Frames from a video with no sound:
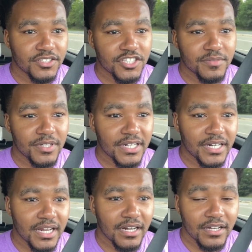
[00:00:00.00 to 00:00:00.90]
She's been in
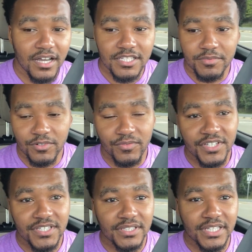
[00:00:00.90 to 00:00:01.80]
and out of hospital
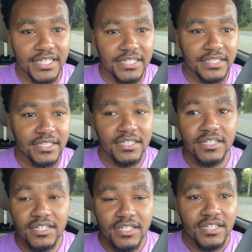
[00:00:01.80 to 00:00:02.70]
recently,
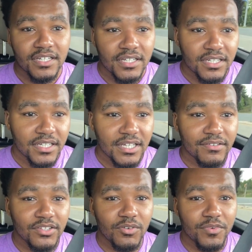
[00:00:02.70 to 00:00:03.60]
and
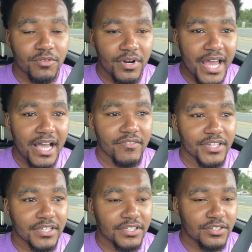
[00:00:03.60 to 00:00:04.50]
even though we were
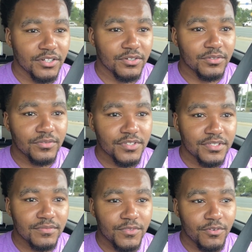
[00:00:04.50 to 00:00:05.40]
having, you know,
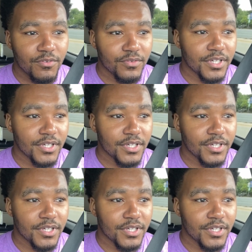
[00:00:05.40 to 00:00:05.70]
we were